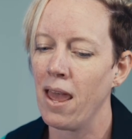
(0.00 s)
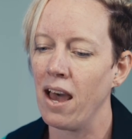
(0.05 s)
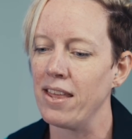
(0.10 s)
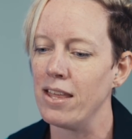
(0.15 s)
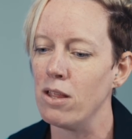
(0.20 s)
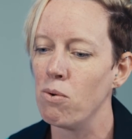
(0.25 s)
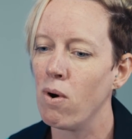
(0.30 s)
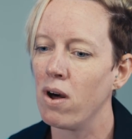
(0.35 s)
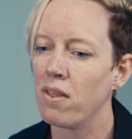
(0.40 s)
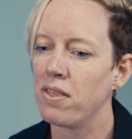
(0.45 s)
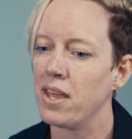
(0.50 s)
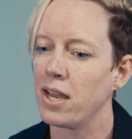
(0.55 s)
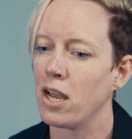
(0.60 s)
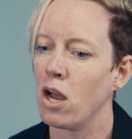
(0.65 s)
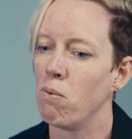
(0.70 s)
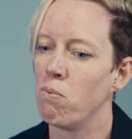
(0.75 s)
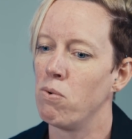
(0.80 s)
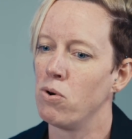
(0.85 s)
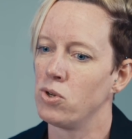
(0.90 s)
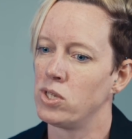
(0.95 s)
I think the one thing
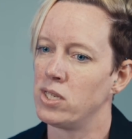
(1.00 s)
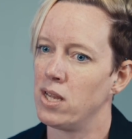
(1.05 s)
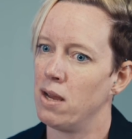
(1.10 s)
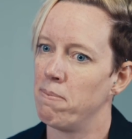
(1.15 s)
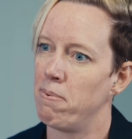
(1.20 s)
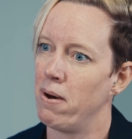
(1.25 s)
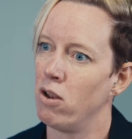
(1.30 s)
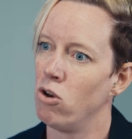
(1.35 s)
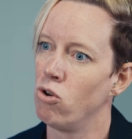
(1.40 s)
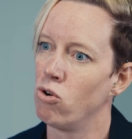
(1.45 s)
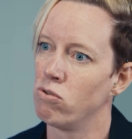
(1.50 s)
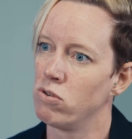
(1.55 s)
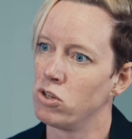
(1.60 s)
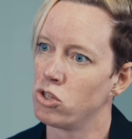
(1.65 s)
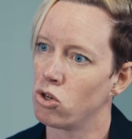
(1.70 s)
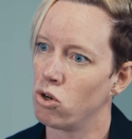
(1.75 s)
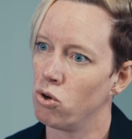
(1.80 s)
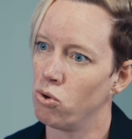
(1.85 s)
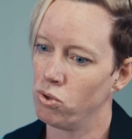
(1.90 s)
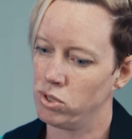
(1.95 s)
I will say about
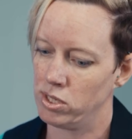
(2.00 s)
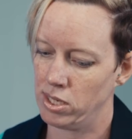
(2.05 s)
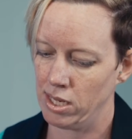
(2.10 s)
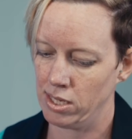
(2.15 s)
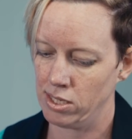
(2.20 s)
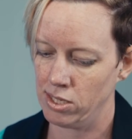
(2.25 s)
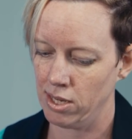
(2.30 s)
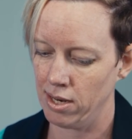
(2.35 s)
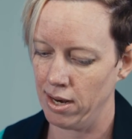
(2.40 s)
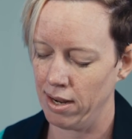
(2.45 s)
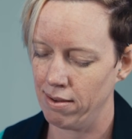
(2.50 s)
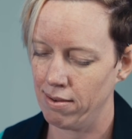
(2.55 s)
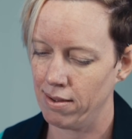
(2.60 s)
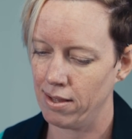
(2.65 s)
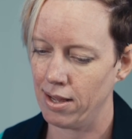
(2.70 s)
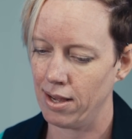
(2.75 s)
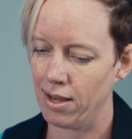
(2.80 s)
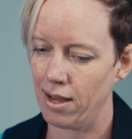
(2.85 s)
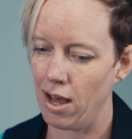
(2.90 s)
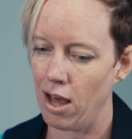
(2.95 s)
Laura's courses, you know,
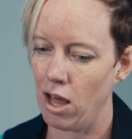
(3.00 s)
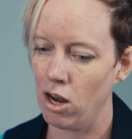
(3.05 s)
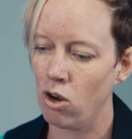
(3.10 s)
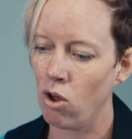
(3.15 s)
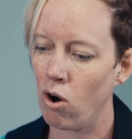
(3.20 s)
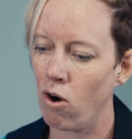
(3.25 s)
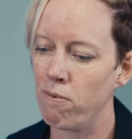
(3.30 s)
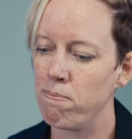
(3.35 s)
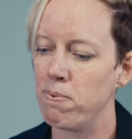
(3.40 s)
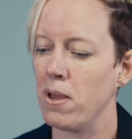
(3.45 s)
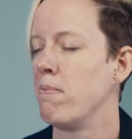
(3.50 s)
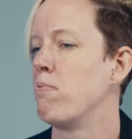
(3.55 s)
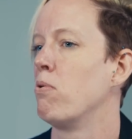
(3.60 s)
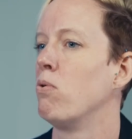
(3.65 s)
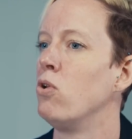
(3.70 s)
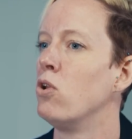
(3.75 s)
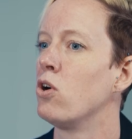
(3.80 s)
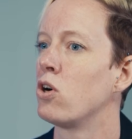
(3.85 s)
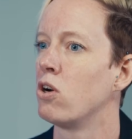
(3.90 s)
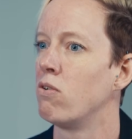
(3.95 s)
a lot of
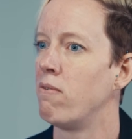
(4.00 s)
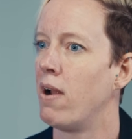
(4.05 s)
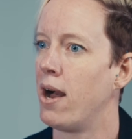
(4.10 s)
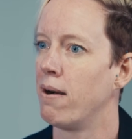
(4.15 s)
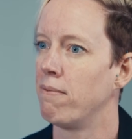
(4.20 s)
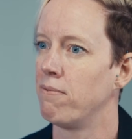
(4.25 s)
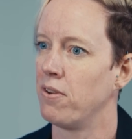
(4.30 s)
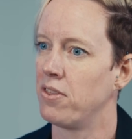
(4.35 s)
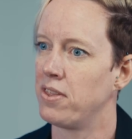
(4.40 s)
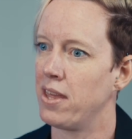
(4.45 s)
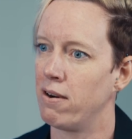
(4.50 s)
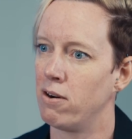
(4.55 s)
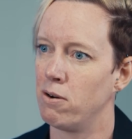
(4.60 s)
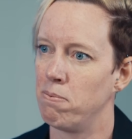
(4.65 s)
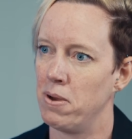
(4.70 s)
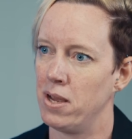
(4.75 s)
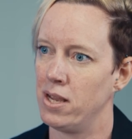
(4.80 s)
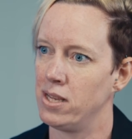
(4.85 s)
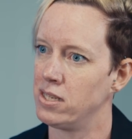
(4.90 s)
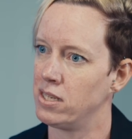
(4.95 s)
people look around for
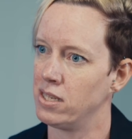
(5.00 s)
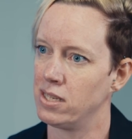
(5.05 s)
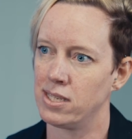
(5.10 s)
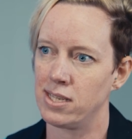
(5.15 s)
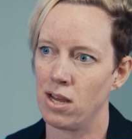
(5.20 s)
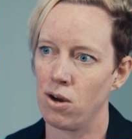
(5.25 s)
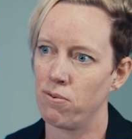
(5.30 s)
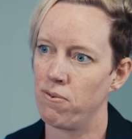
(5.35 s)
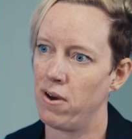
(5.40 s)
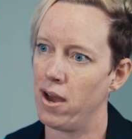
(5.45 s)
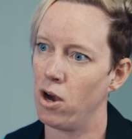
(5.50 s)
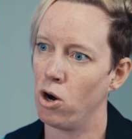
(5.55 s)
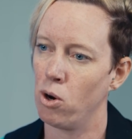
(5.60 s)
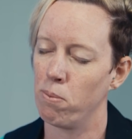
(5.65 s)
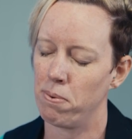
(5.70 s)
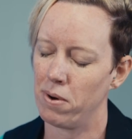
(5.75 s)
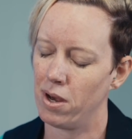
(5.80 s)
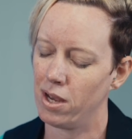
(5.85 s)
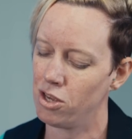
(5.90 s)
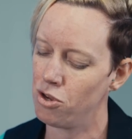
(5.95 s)
therapists and
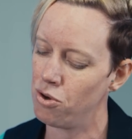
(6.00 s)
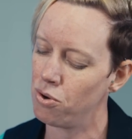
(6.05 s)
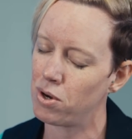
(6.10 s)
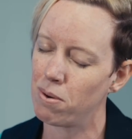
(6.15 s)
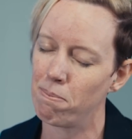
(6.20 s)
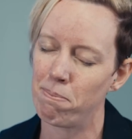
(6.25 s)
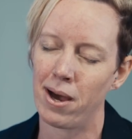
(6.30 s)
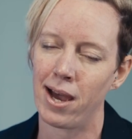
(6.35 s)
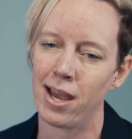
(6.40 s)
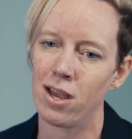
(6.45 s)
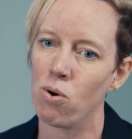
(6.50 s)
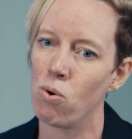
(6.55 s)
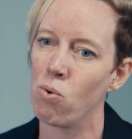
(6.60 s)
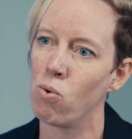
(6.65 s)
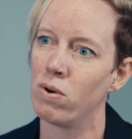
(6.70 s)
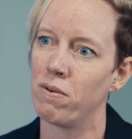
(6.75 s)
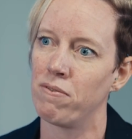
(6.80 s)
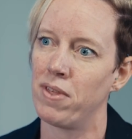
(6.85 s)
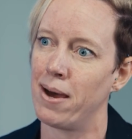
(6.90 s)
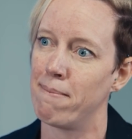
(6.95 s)
self-help. You can pay
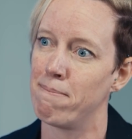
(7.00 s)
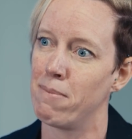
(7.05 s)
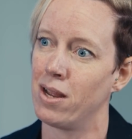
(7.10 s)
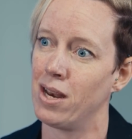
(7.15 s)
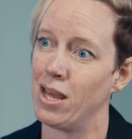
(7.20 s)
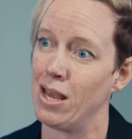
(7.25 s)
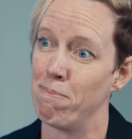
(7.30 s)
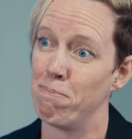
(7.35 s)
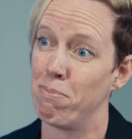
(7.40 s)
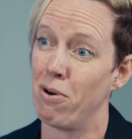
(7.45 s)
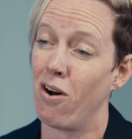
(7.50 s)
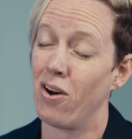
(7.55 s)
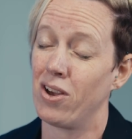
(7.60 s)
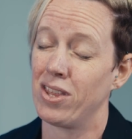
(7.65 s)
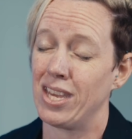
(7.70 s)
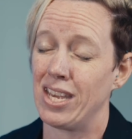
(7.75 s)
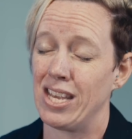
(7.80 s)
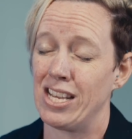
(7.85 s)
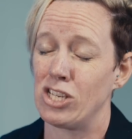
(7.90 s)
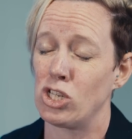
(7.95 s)
all of that money, but I
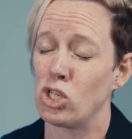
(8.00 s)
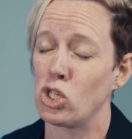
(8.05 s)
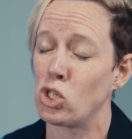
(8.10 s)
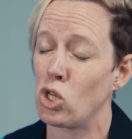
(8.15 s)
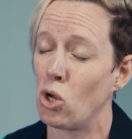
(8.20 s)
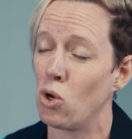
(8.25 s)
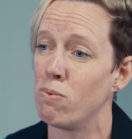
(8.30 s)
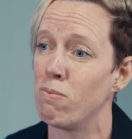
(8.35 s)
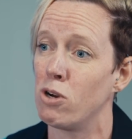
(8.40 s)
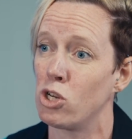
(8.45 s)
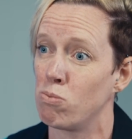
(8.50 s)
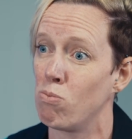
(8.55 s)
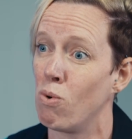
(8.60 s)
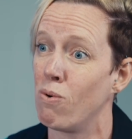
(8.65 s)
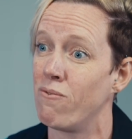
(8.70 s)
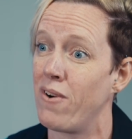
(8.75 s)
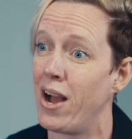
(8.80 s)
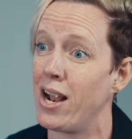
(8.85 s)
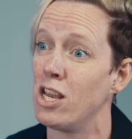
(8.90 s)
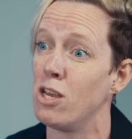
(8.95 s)
think it's so much
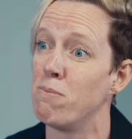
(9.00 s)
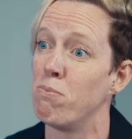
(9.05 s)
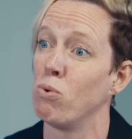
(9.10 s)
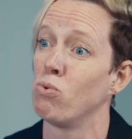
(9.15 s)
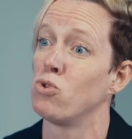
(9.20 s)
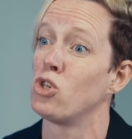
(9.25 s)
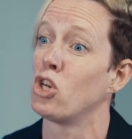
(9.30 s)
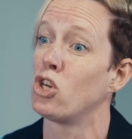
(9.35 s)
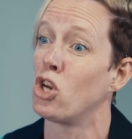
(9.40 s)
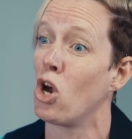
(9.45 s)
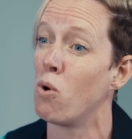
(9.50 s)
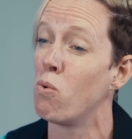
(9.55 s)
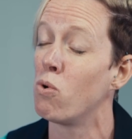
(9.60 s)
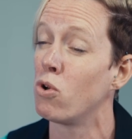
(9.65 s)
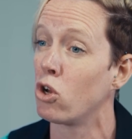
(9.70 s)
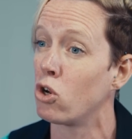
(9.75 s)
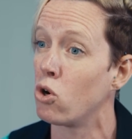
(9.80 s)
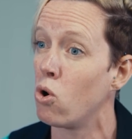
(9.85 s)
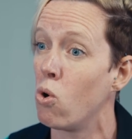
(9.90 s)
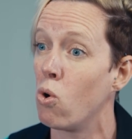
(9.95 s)
more valuable to go
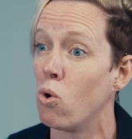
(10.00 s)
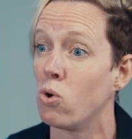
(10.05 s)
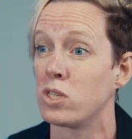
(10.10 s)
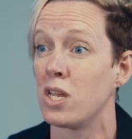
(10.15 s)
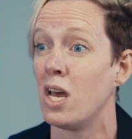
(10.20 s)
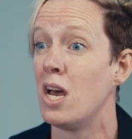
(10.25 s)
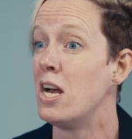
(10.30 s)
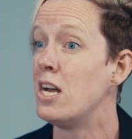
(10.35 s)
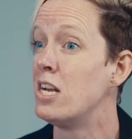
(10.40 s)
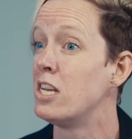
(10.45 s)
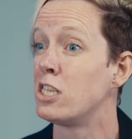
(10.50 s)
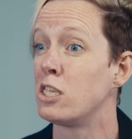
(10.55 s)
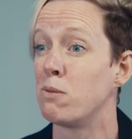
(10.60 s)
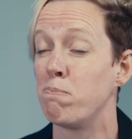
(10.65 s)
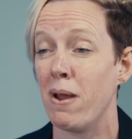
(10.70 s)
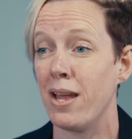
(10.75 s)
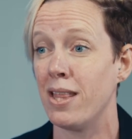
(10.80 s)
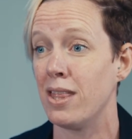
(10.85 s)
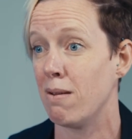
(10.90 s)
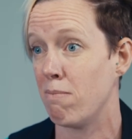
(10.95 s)
on a course,
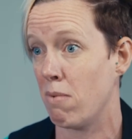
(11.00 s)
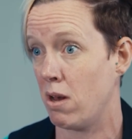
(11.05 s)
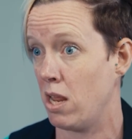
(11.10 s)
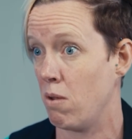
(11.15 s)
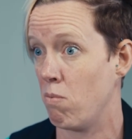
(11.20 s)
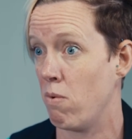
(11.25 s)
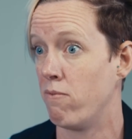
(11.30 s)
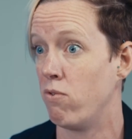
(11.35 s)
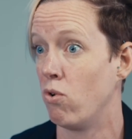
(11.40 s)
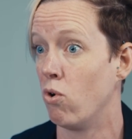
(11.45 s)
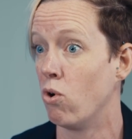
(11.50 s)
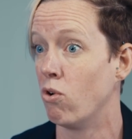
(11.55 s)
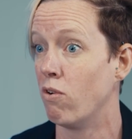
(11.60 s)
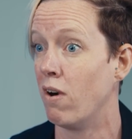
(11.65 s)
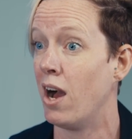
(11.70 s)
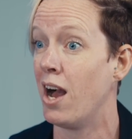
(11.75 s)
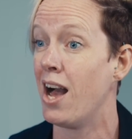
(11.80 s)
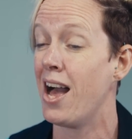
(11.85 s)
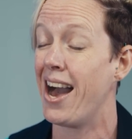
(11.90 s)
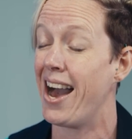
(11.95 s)
spend the money with
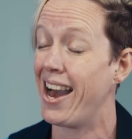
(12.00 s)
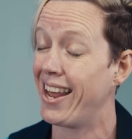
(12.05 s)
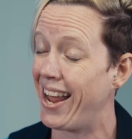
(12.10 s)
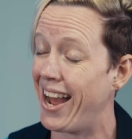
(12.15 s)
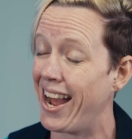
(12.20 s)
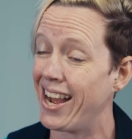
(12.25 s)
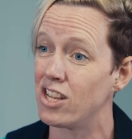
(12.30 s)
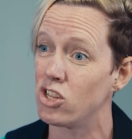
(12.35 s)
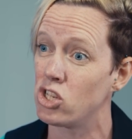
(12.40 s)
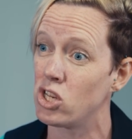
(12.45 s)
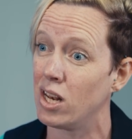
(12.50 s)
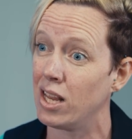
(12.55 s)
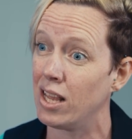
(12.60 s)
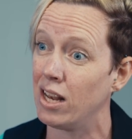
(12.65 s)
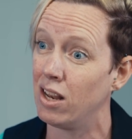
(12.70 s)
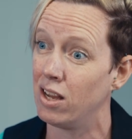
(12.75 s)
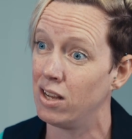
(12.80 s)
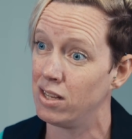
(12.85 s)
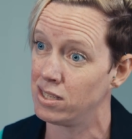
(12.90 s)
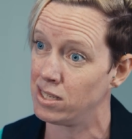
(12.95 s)
Laura, and
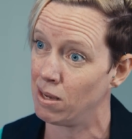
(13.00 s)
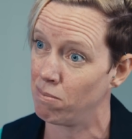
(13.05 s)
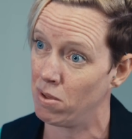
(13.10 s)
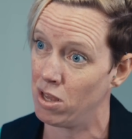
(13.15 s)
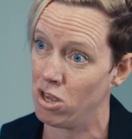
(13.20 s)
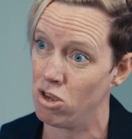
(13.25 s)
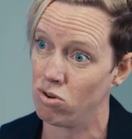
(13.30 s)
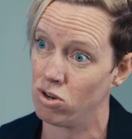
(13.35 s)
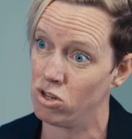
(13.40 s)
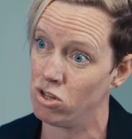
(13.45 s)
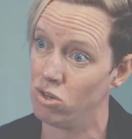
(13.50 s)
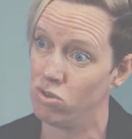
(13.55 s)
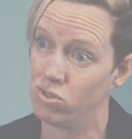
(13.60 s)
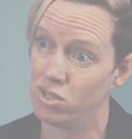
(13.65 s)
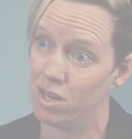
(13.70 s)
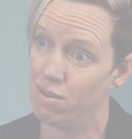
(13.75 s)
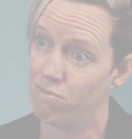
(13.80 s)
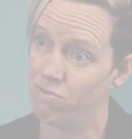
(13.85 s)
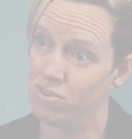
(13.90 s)
actually learn something you can use in